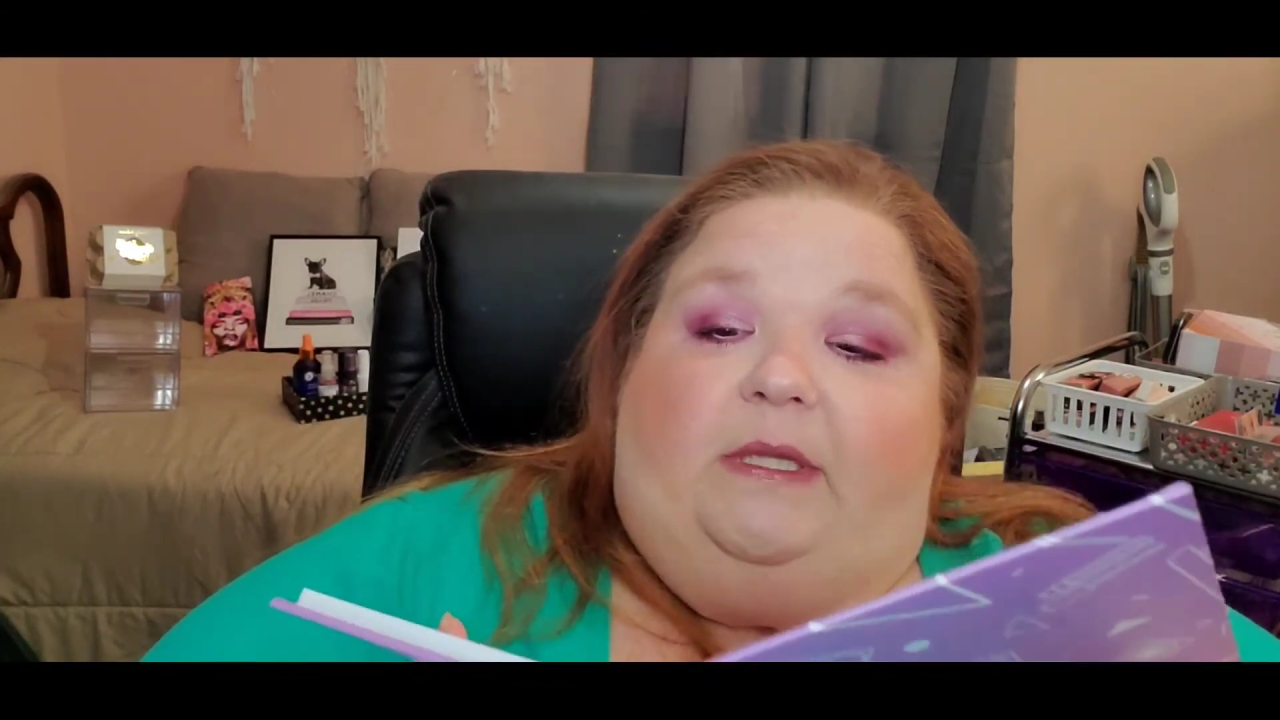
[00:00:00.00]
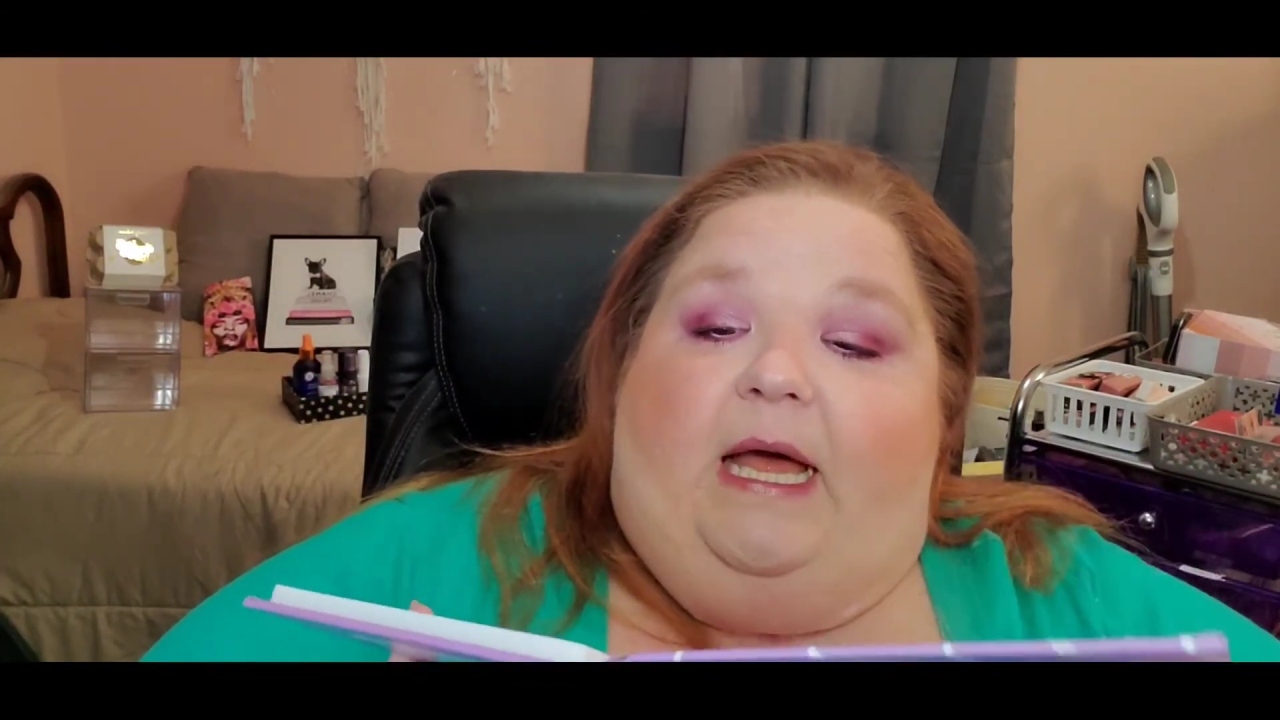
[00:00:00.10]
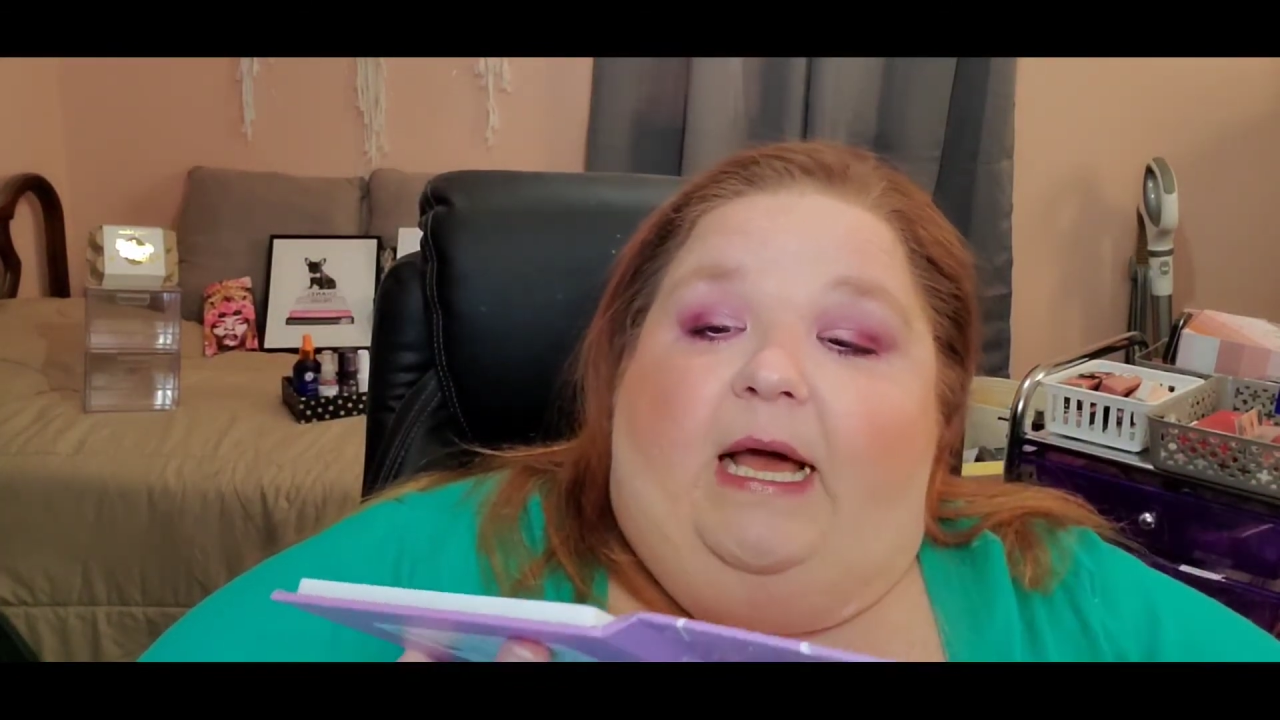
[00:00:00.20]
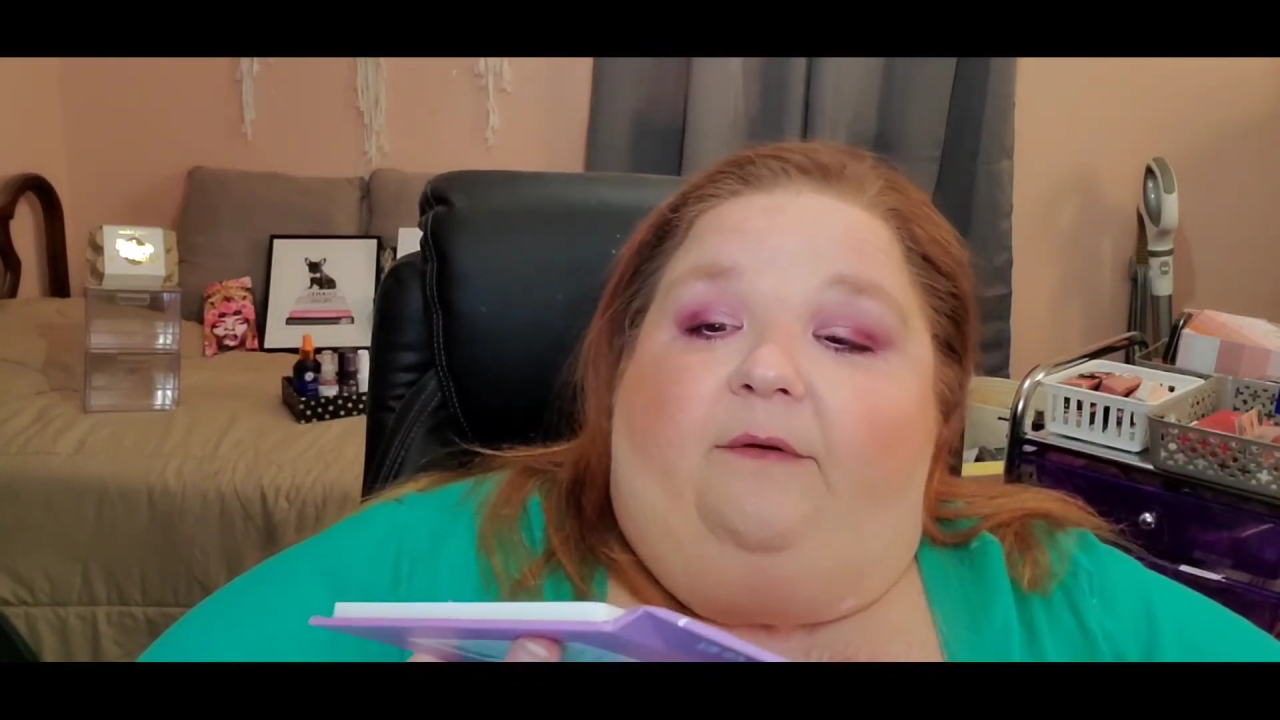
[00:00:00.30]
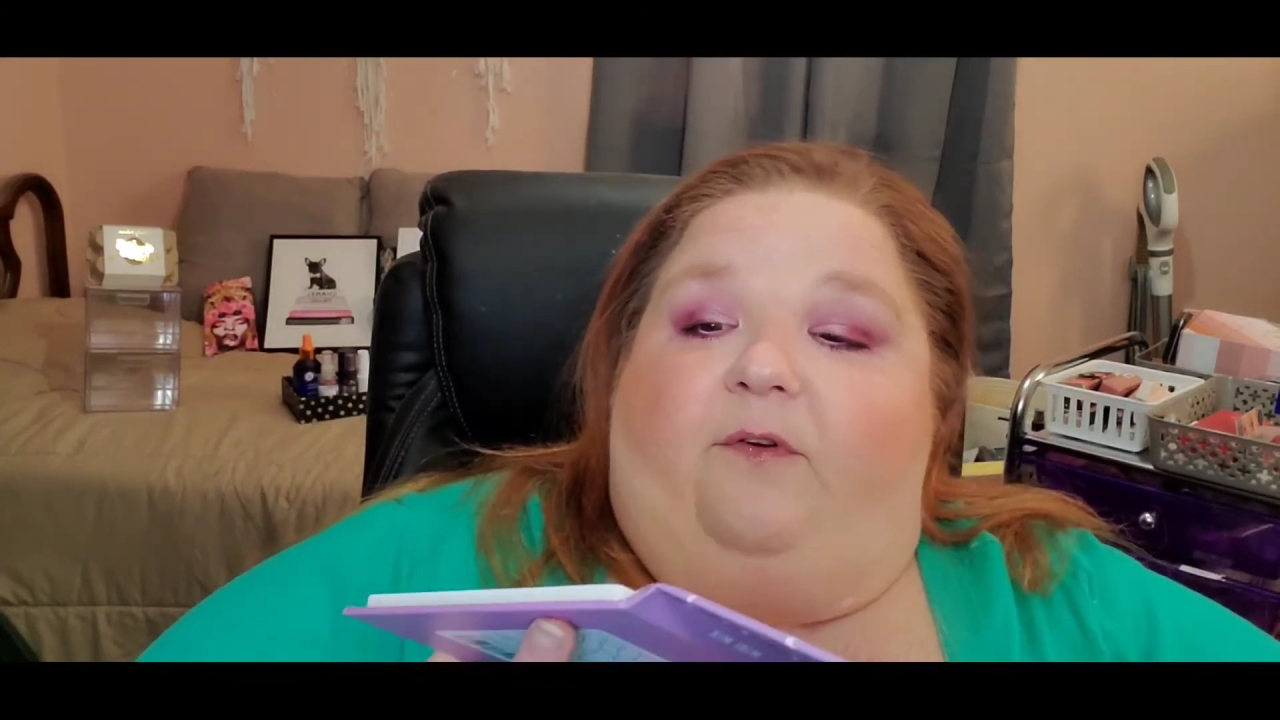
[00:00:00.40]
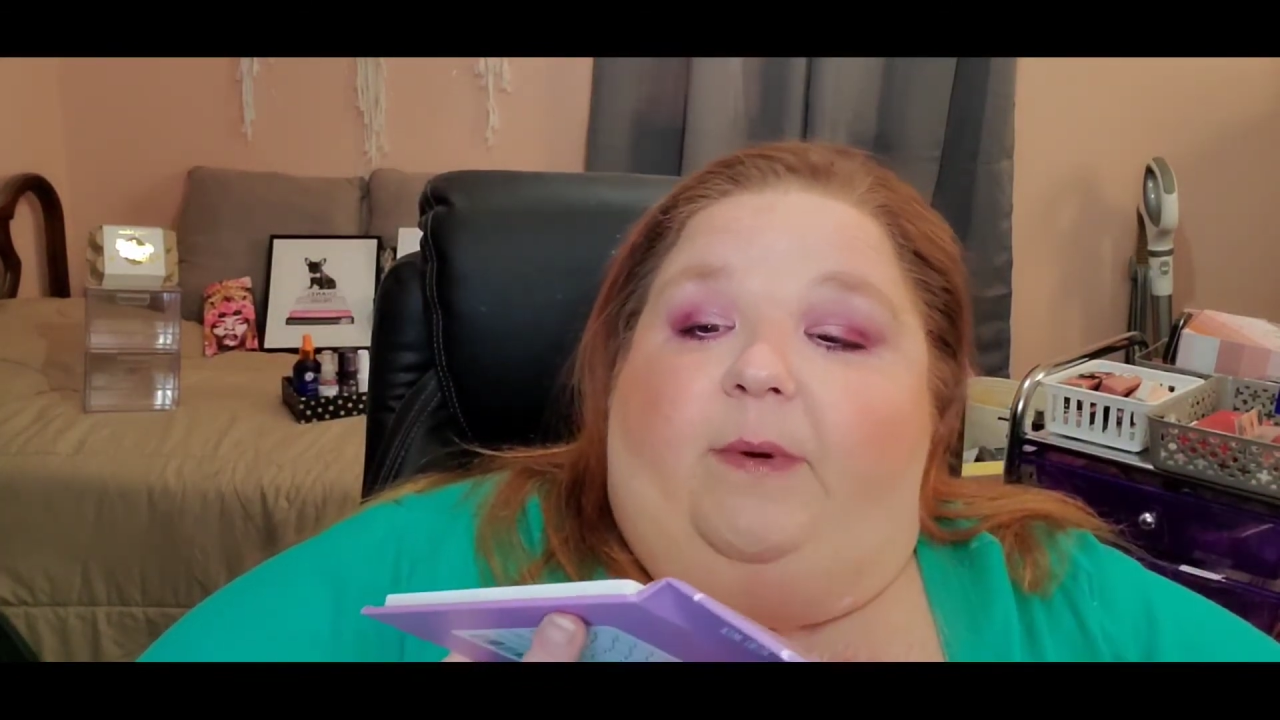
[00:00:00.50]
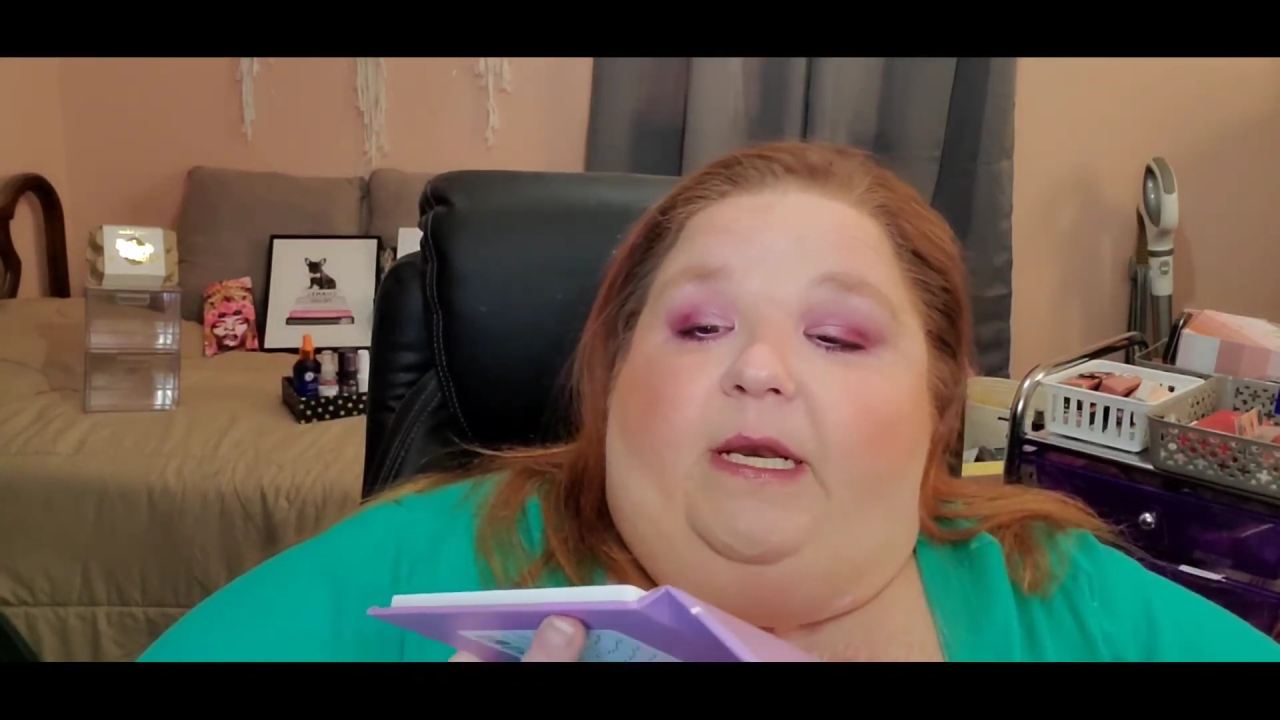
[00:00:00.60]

like for me